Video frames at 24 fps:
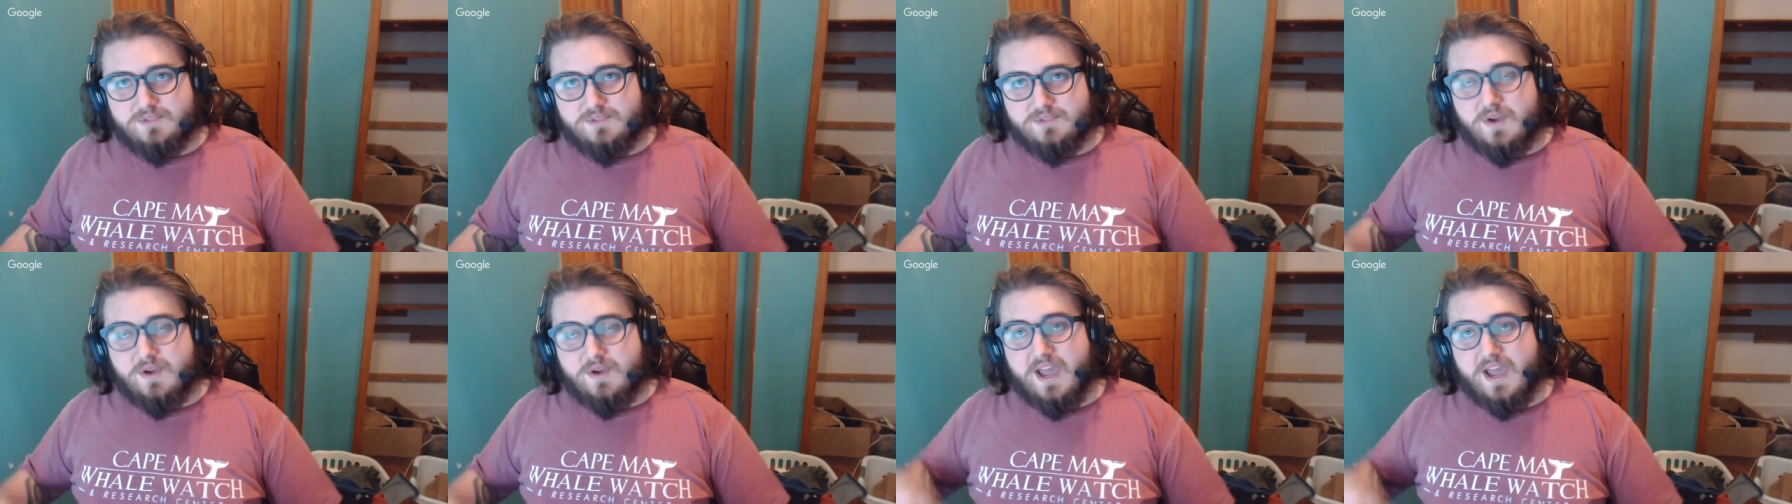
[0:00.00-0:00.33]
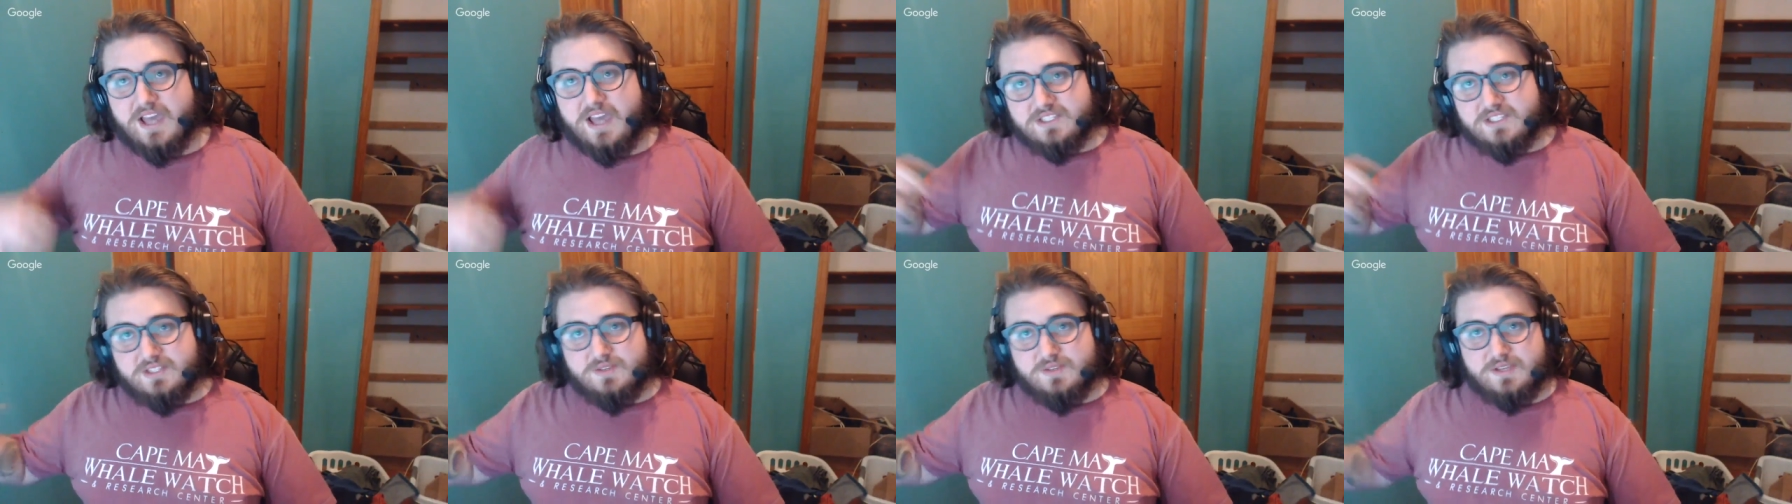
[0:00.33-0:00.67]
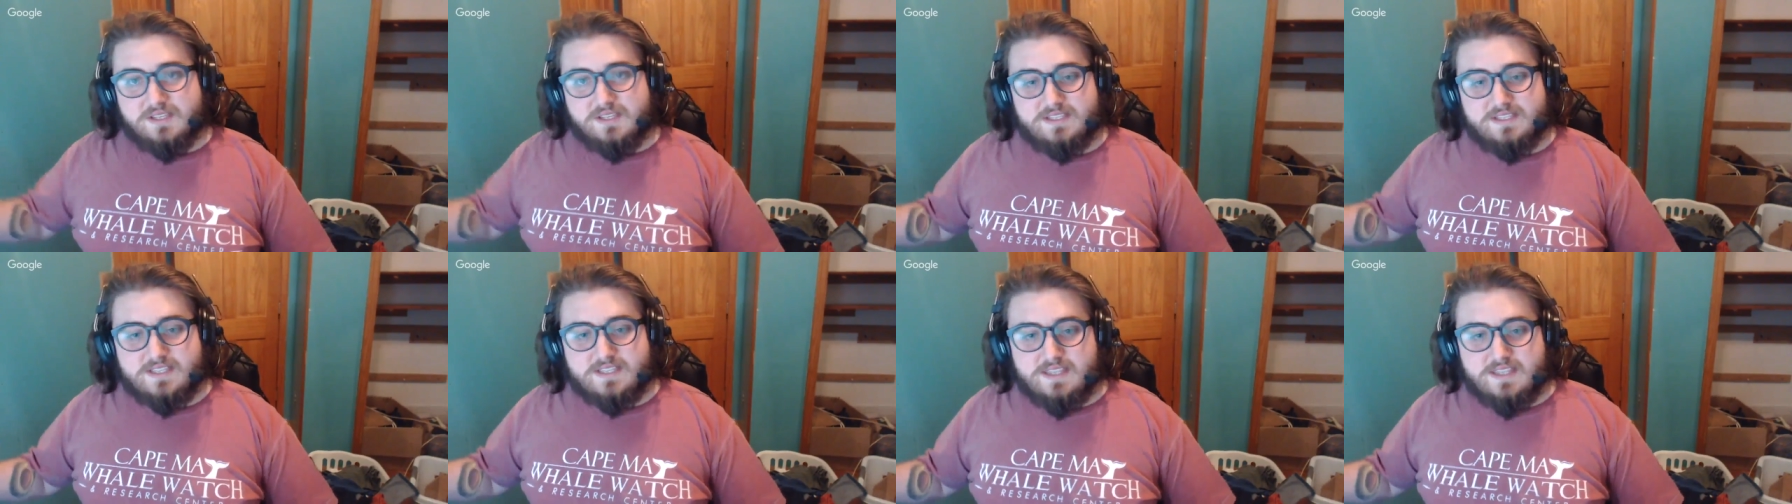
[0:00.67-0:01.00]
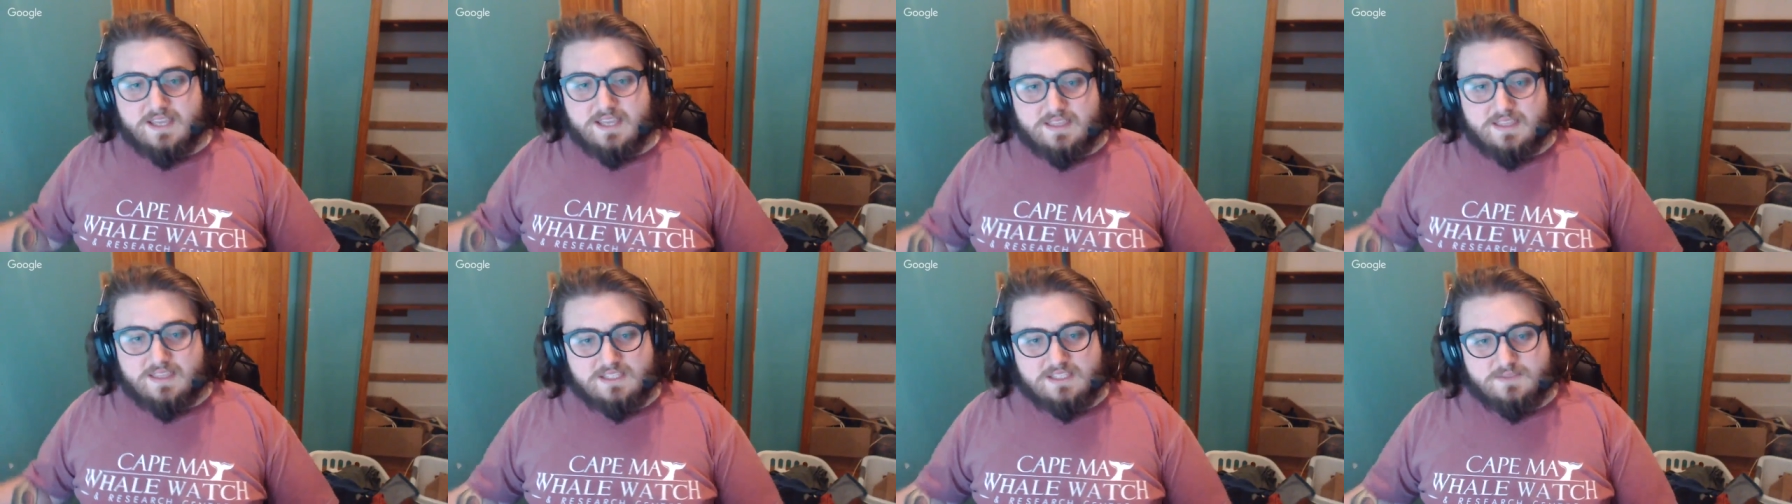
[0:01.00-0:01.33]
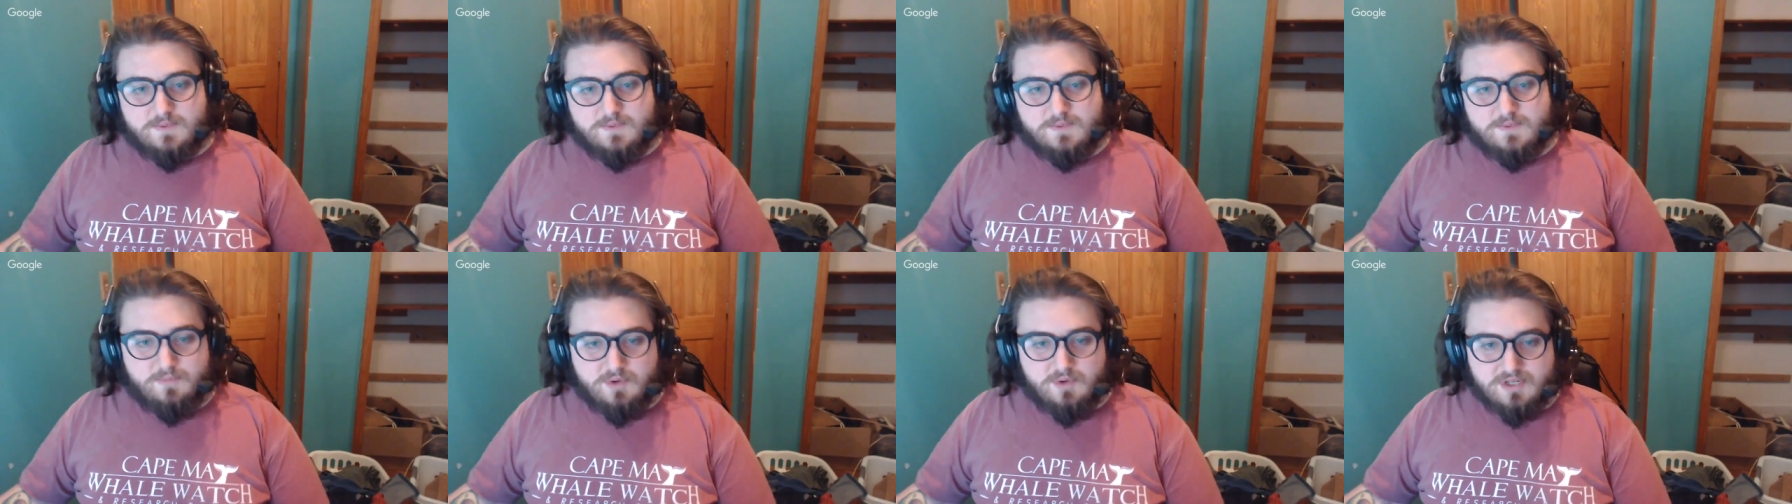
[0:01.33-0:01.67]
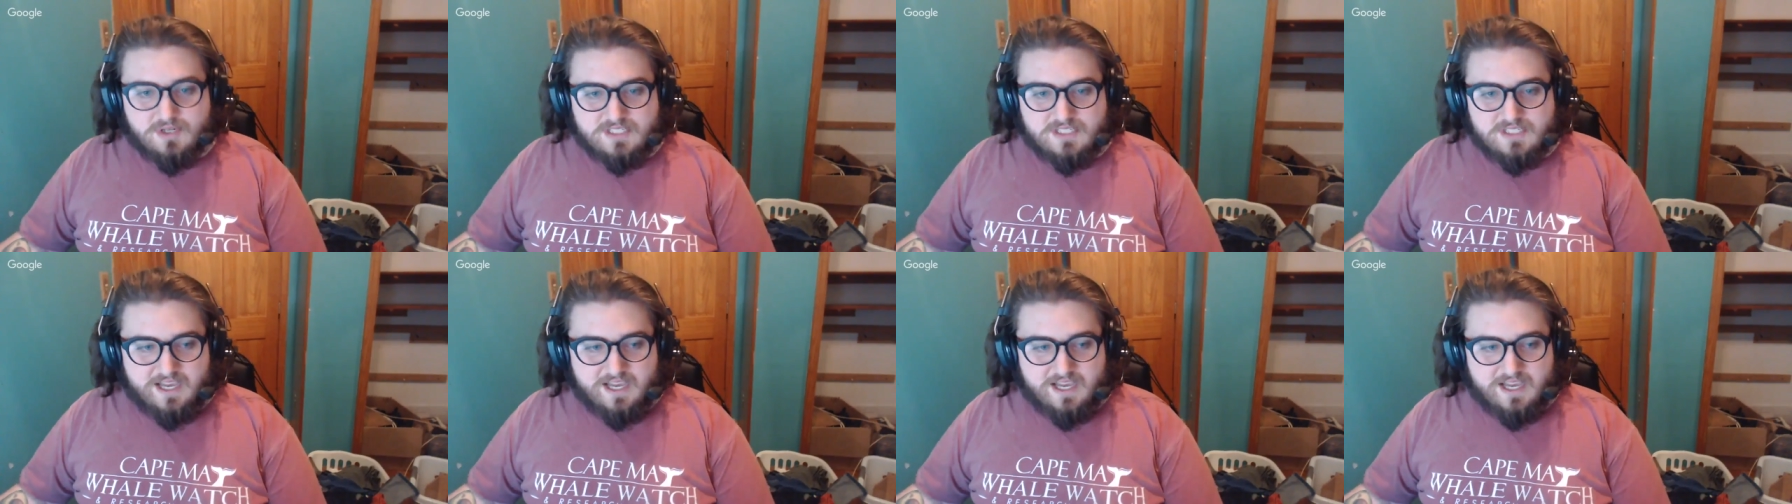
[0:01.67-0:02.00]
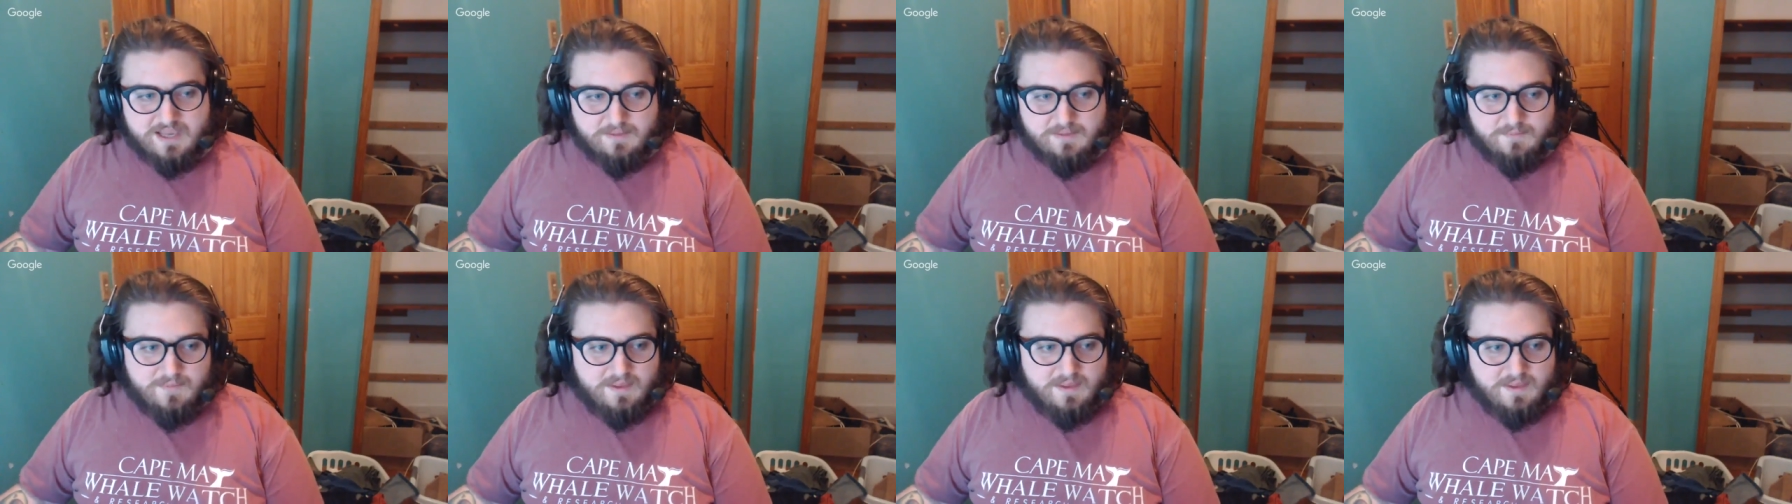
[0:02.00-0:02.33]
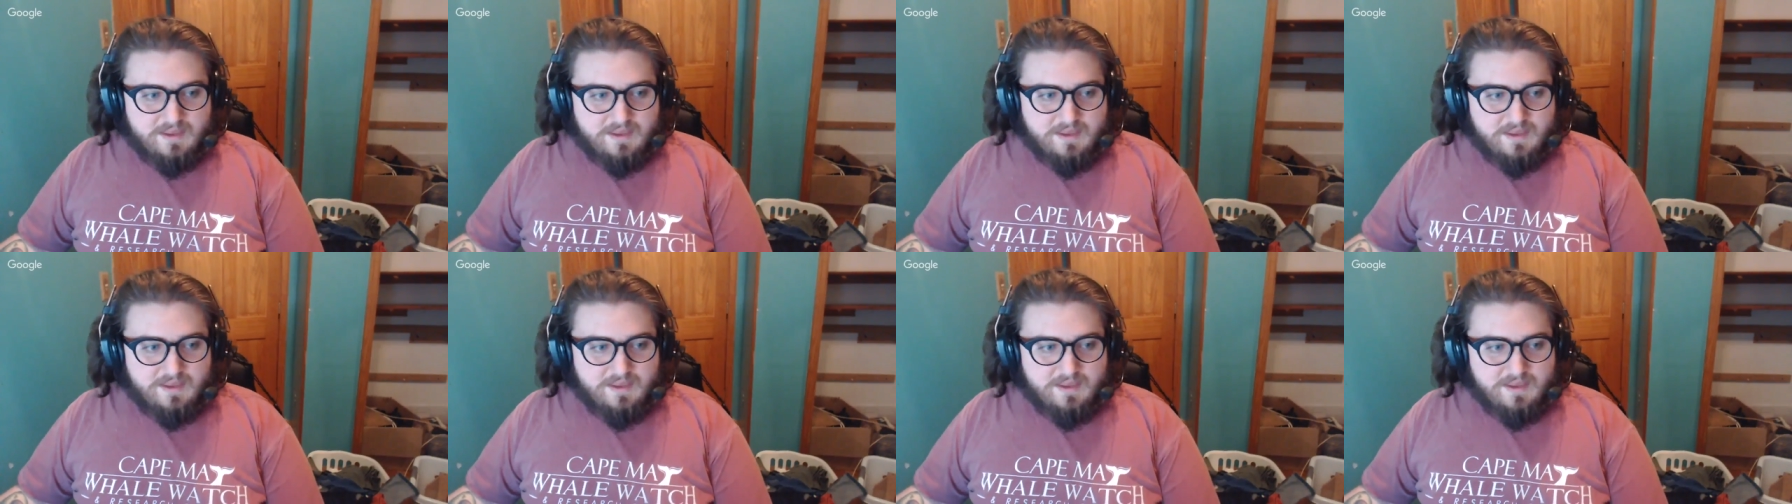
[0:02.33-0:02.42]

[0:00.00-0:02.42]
so as you get to the end, they spend more time.